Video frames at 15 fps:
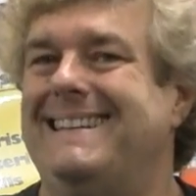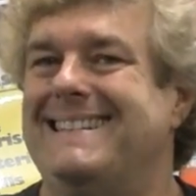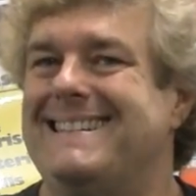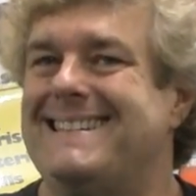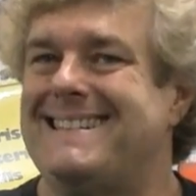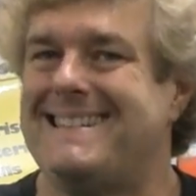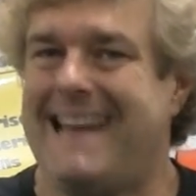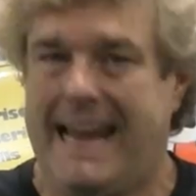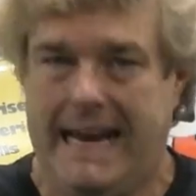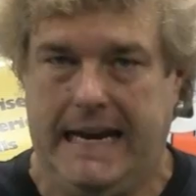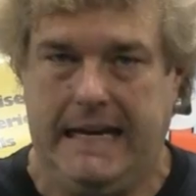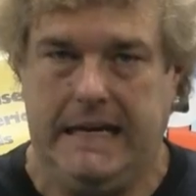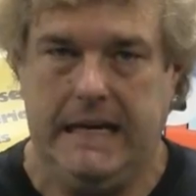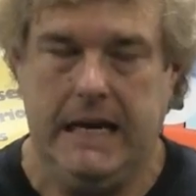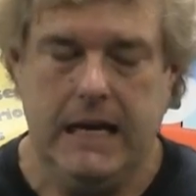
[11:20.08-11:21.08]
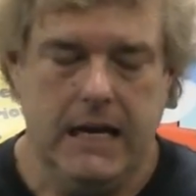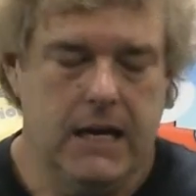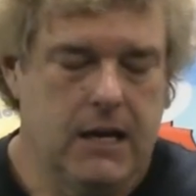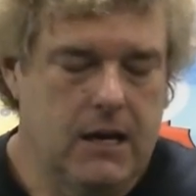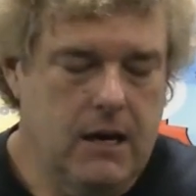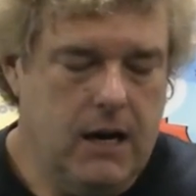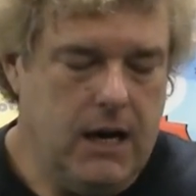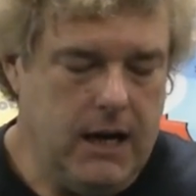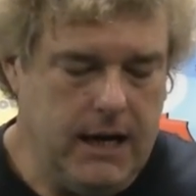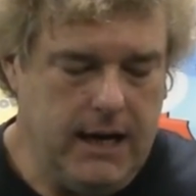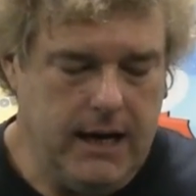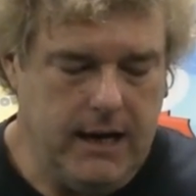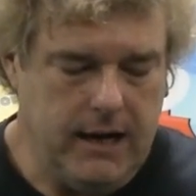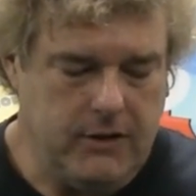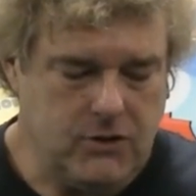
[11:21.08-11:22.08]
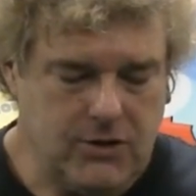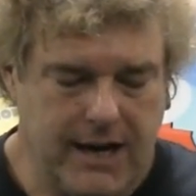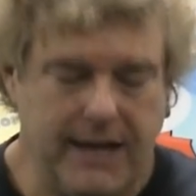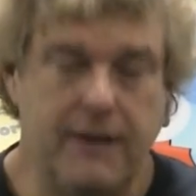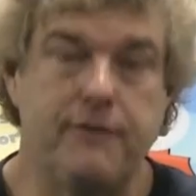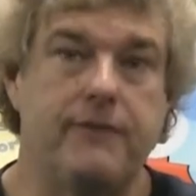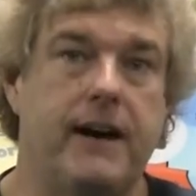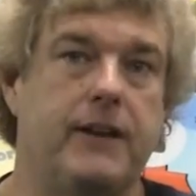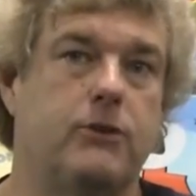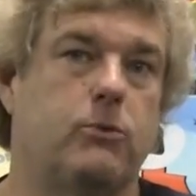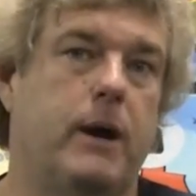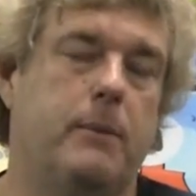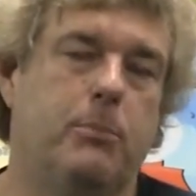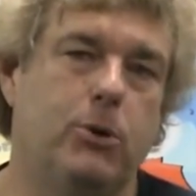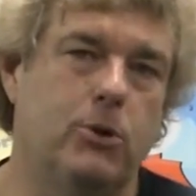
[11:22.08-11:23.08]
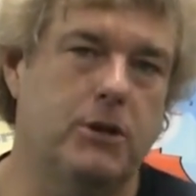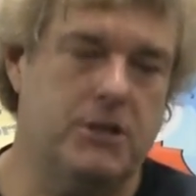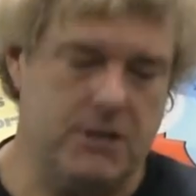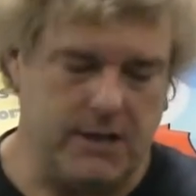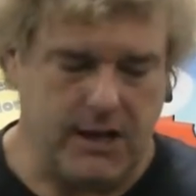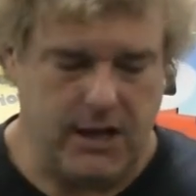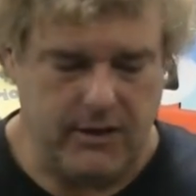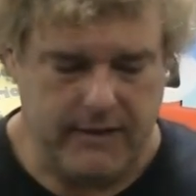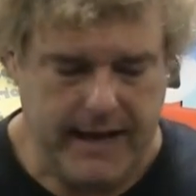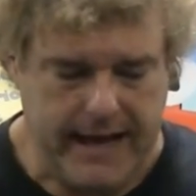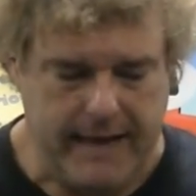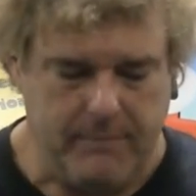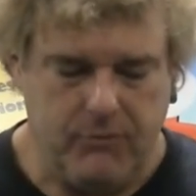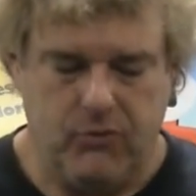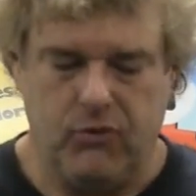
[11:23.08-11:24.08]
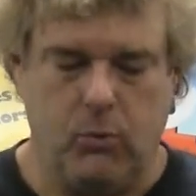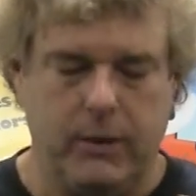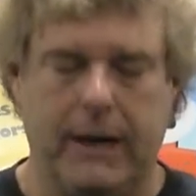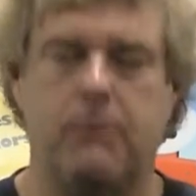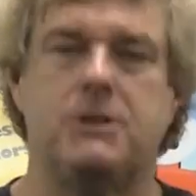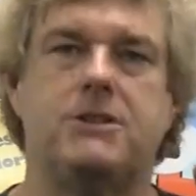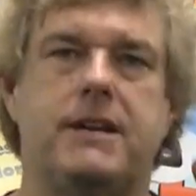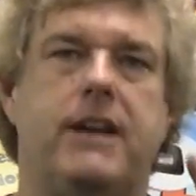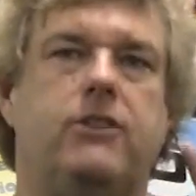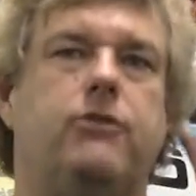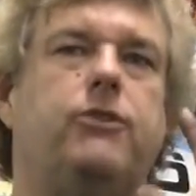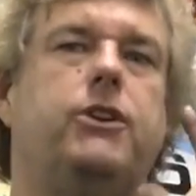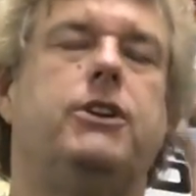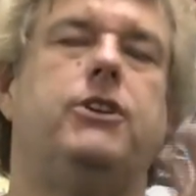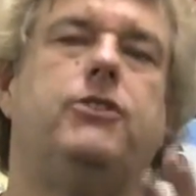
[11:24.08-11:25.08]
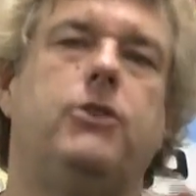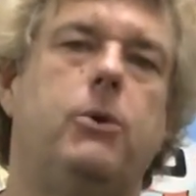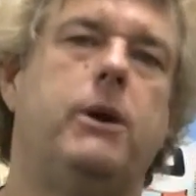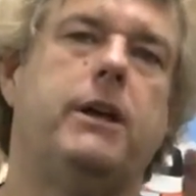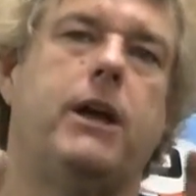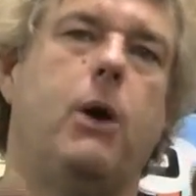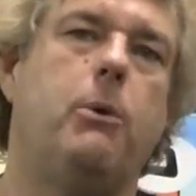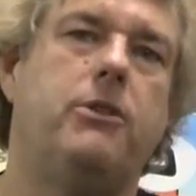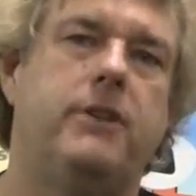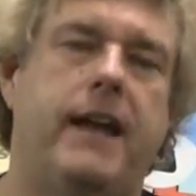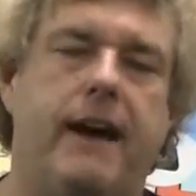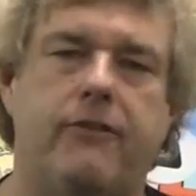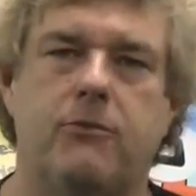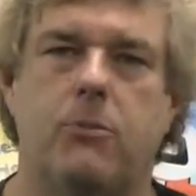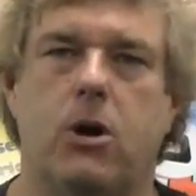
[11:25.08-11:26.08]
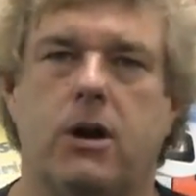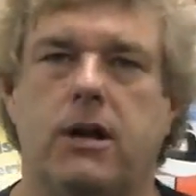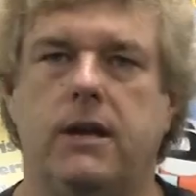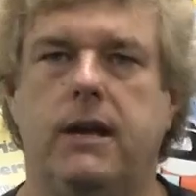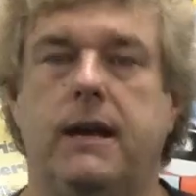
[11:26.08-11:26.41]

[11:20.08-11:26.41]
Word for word: insane. Uh, trying to find the right pulleys and all that. So what I would say is if you're going to do it, go with an aftermarket